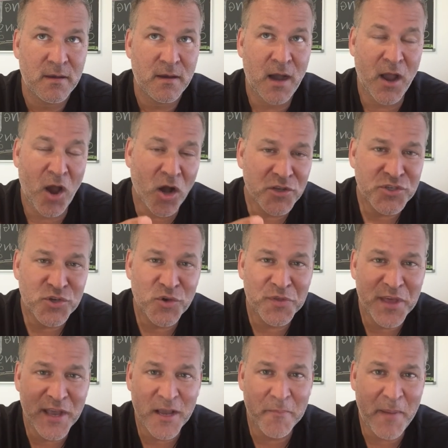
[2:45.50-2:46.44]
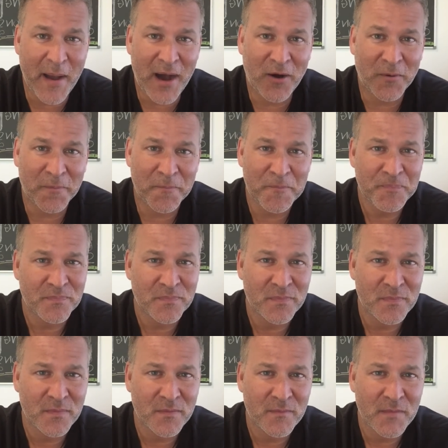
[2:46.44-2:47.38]
I also think about,
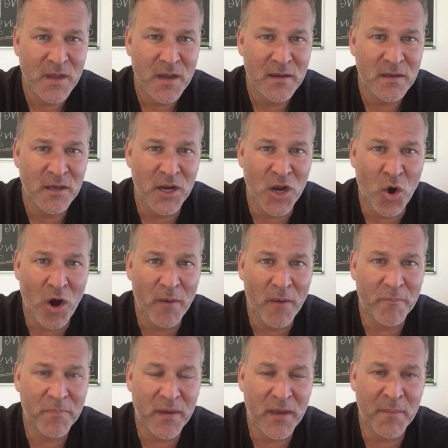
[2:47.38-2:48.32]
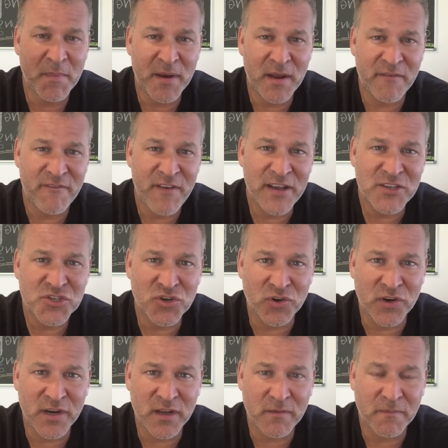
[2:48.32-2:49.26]
you know, I'm, I'm an
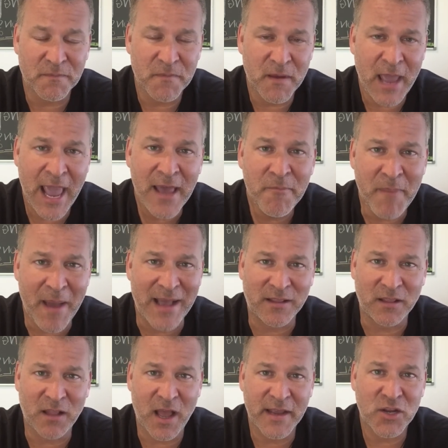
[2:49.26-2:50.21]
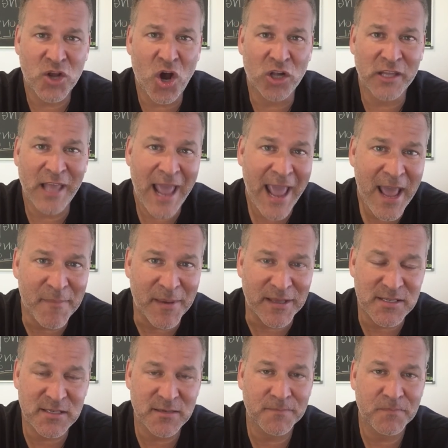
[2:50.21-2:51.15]
investor in a handbag line called
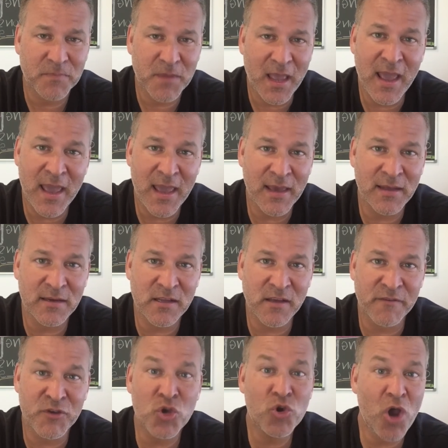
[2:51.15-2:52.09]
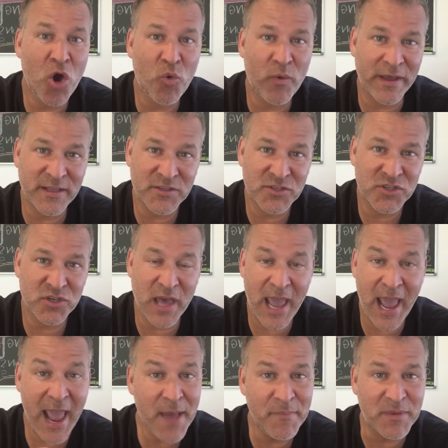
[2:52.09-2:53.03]
Hammitt and if you go into the
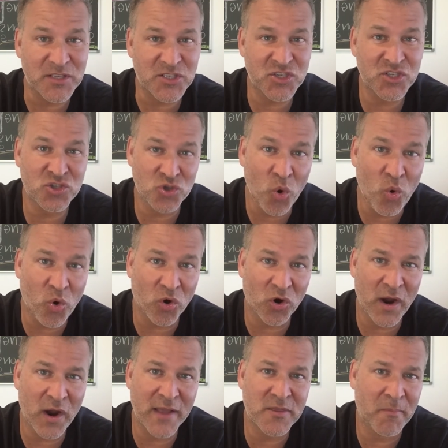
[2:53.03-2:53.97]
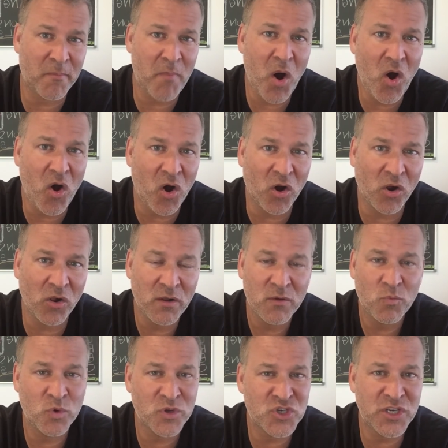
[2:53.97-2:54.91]
Hammitt store at the mall,
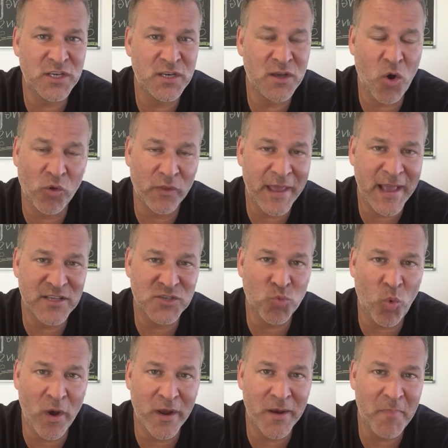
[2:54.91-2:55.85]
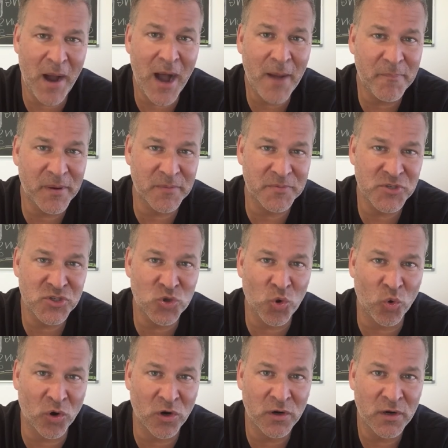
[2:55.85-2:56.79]
which he only has one pop up
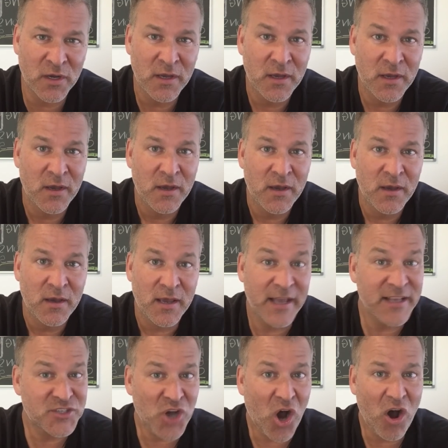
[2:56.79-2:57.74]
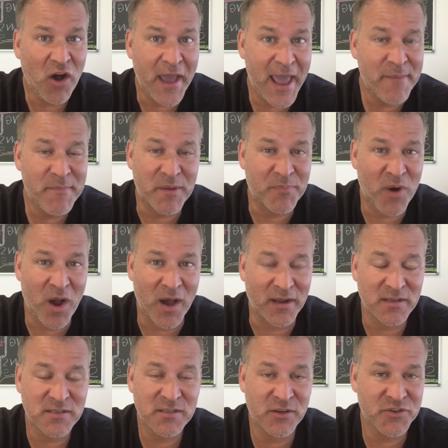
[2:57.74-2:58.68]
store, it's all Hammitt
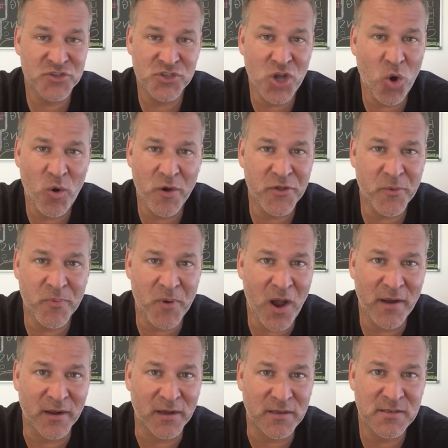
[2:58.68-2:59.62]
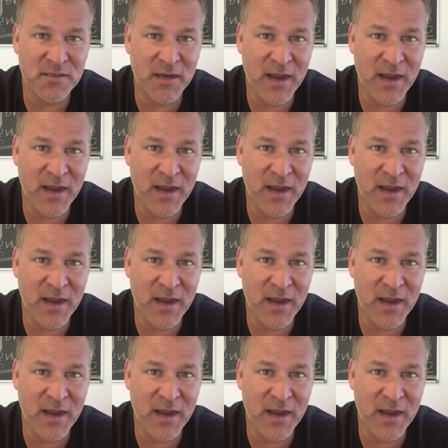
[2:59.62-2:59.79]
products. There's no other products.